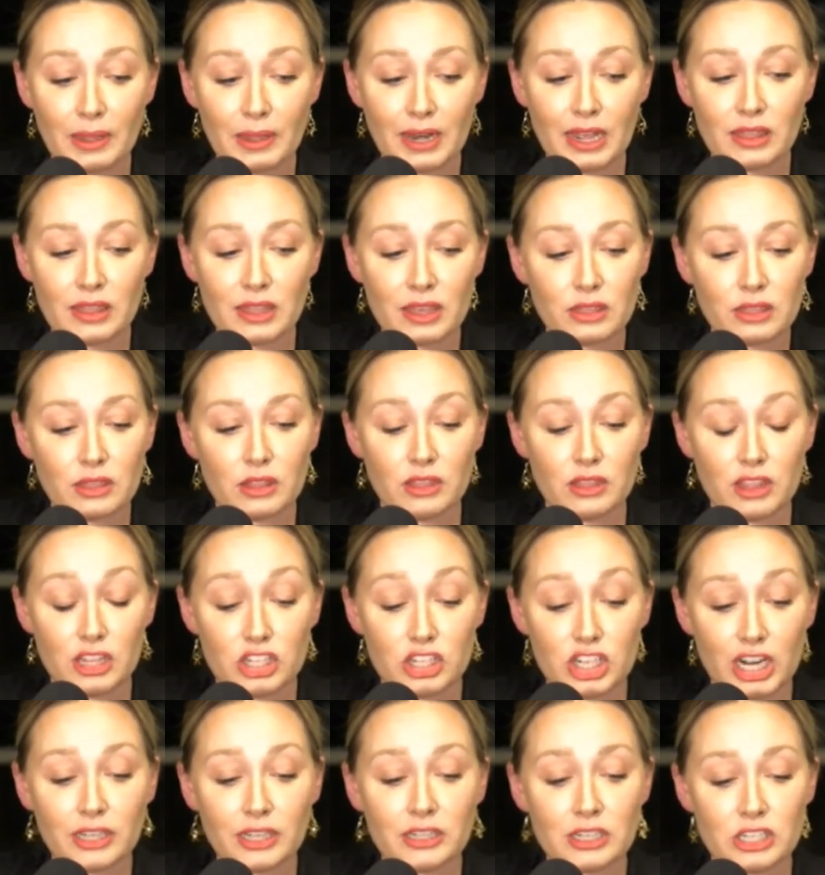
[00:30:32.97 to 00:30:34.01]
But I think that the
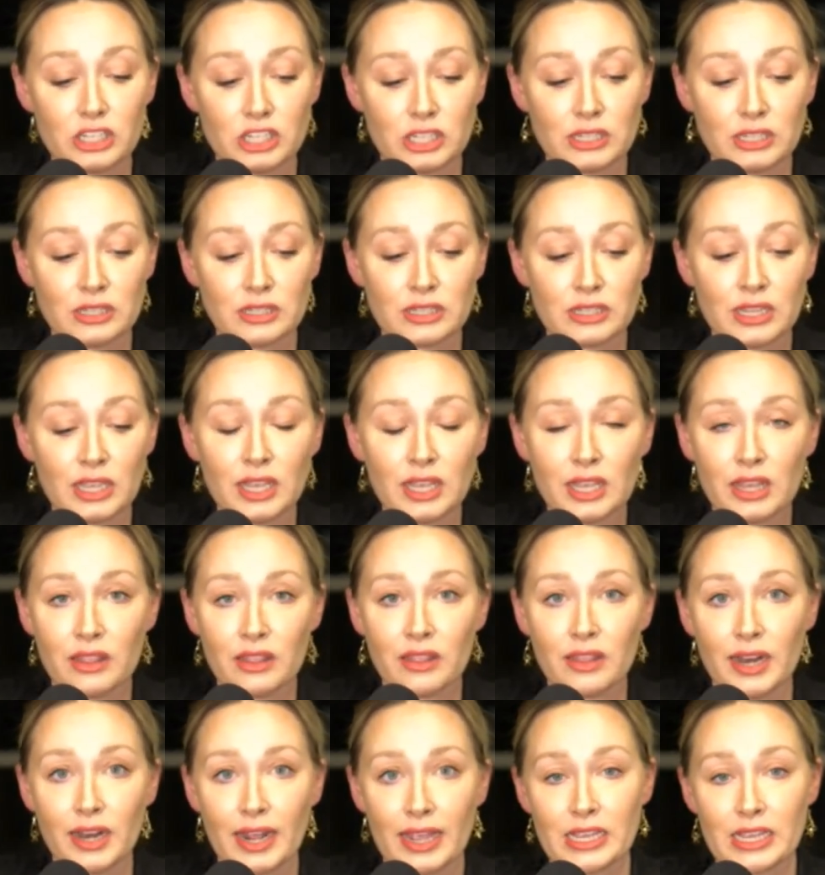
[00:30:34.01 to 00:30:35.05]
challenges
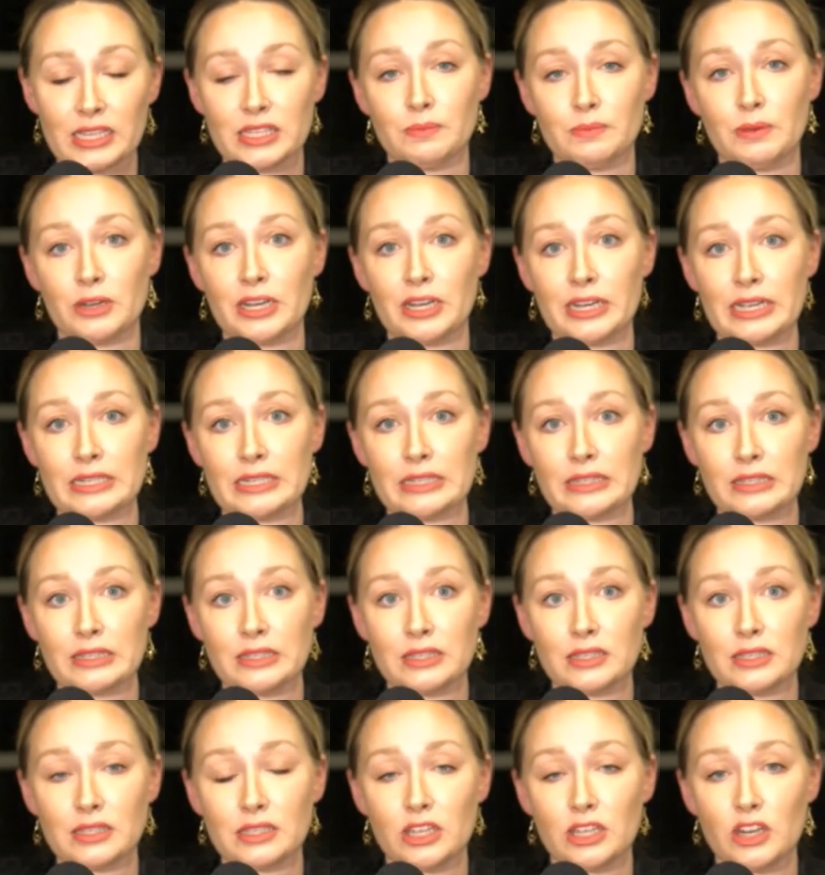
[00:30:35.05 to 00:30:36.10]
that I
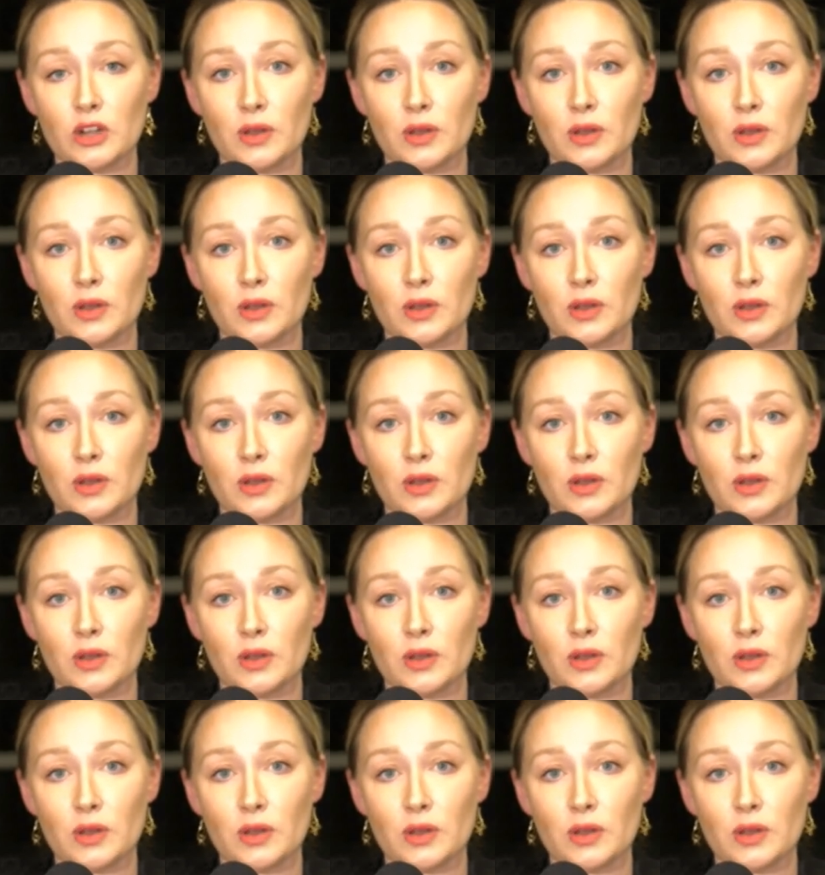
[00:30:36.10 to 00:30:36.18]
experience,